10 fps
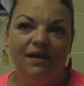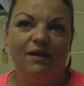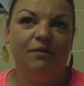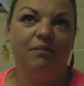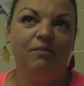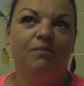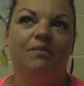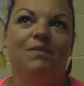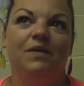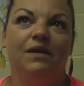
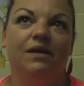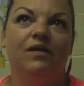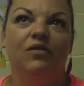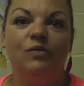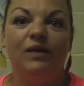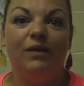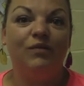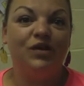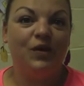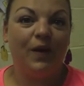
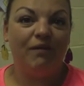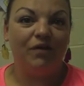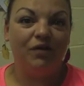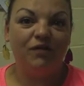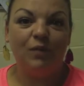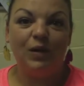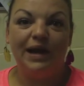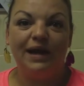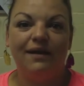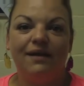Sometimes you don't have enough
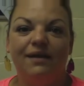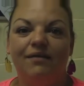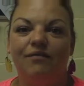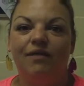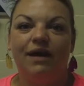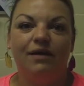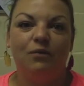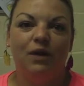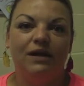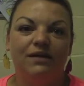money, and
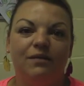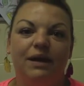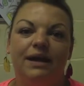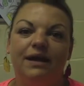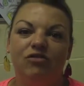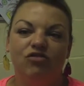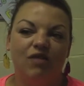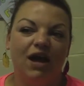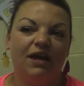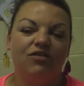finding ways to make it
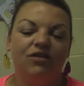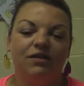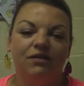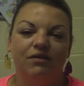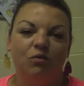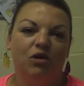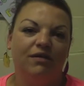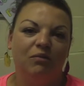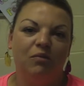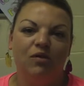stretch, and
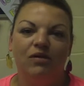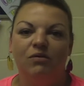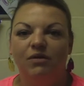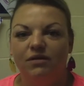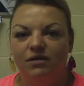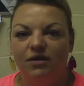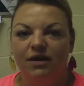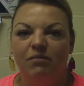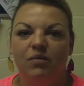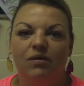what's important, what's
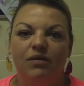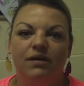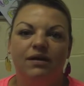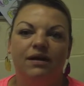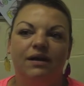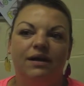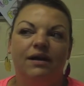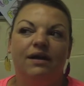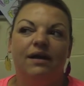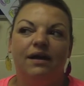not important.
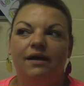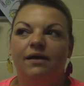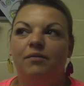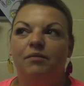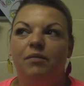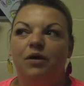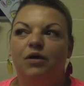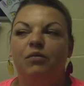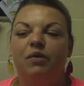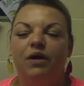
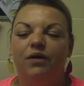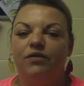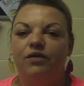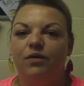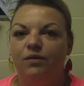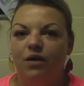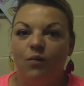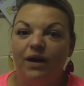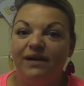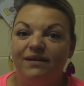But also
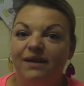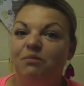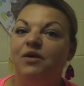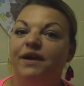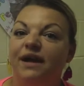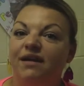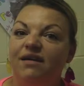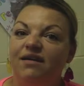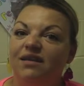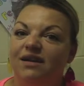not wasting money
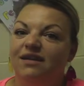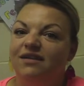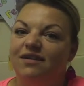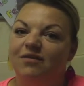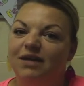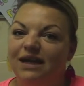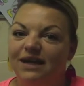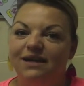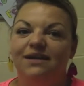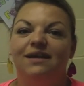on things I don't
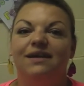need.